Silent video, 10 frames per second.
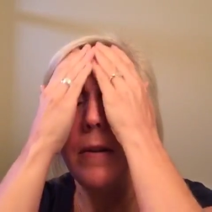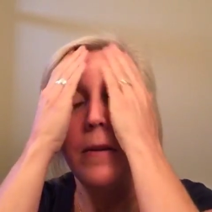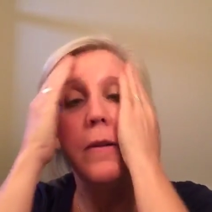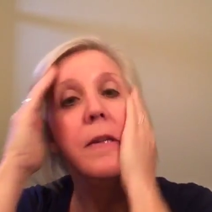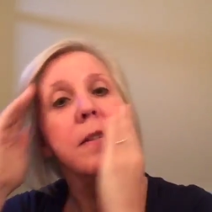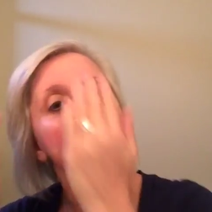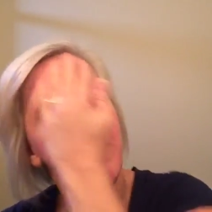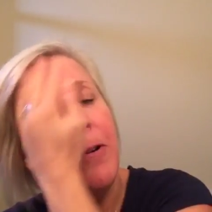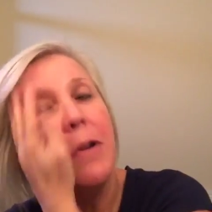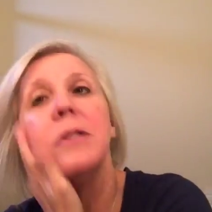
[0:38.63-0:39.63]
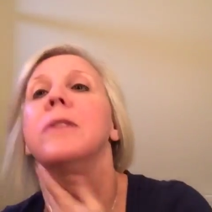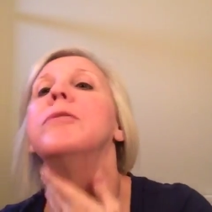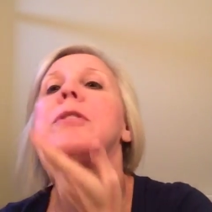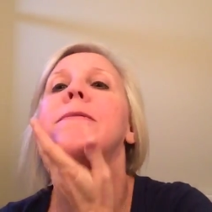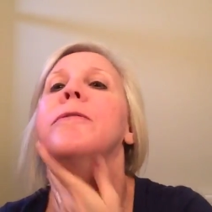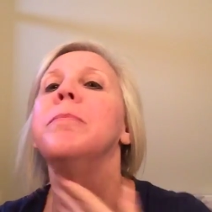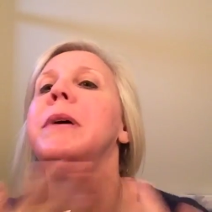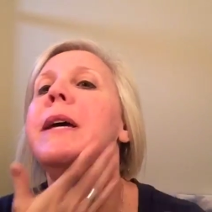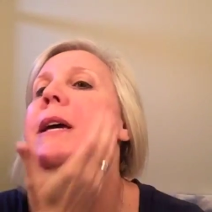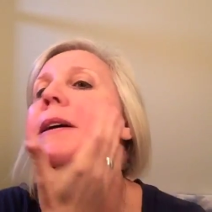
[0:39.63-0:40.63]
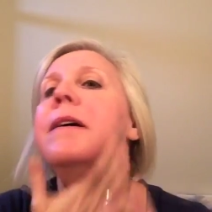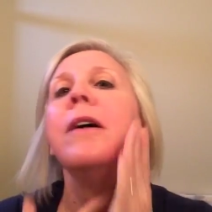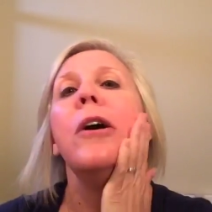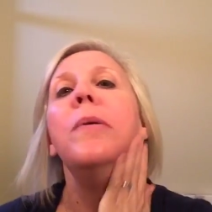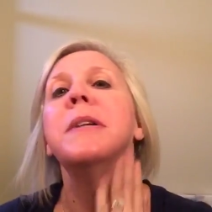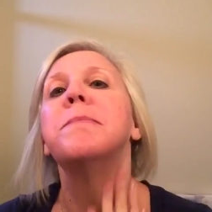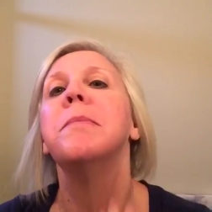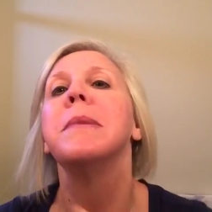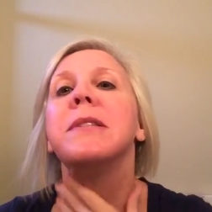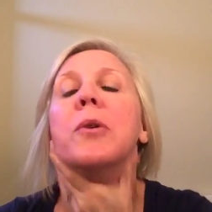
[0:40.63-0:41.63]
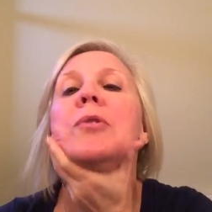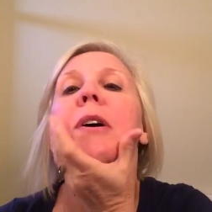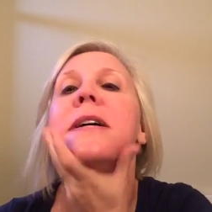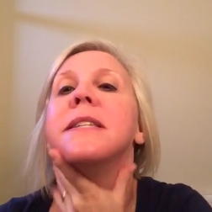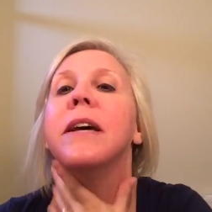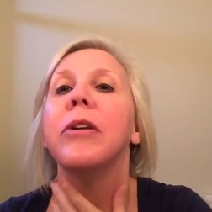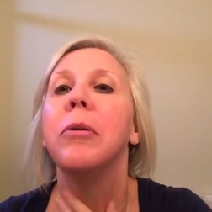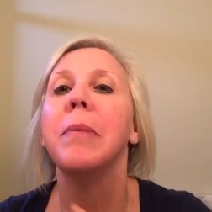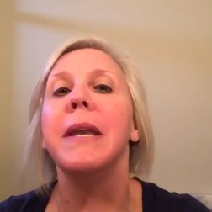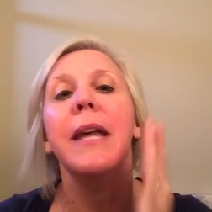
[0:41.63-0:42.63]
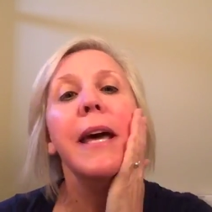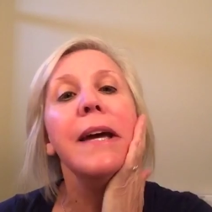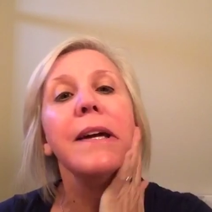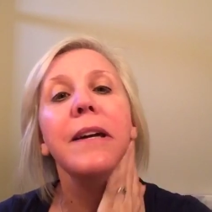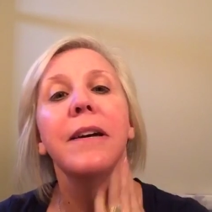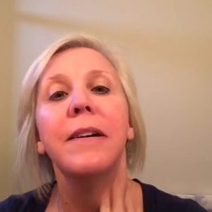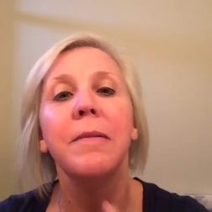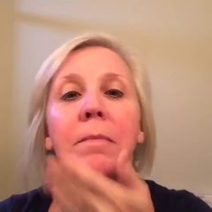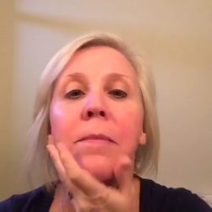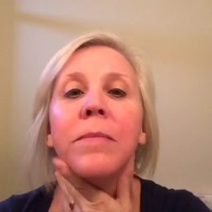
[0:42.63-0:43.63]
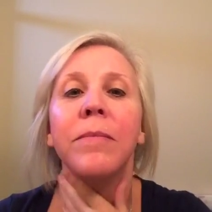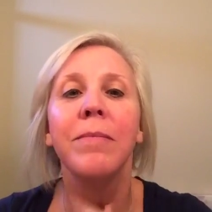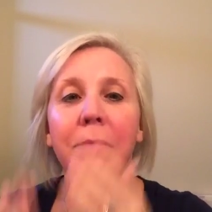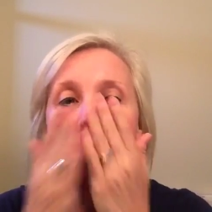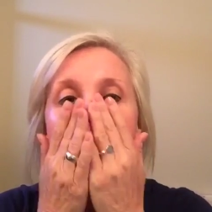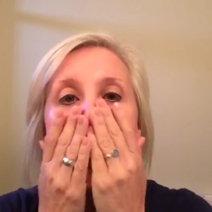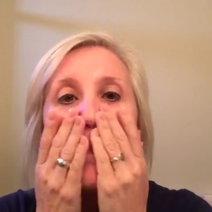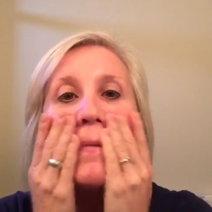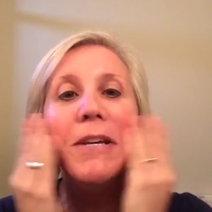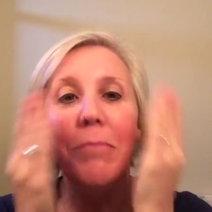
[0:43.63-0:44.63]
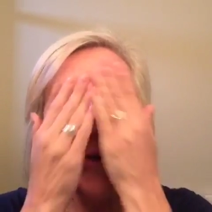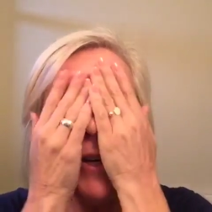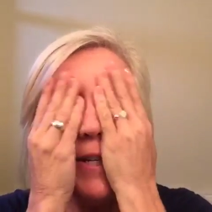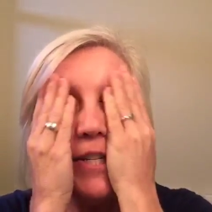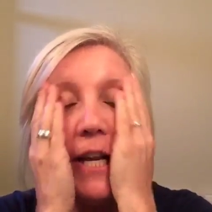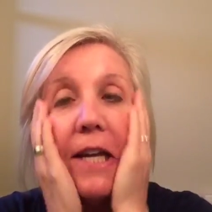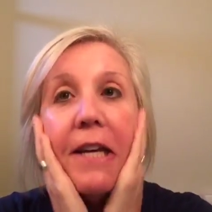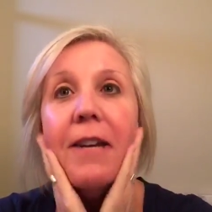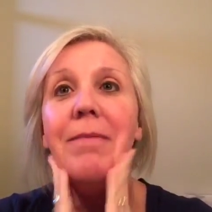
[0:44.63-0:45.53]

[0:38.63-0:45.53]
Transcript: So far, so good for me. Always put my Sotox down on my neck. Good morning, Jana.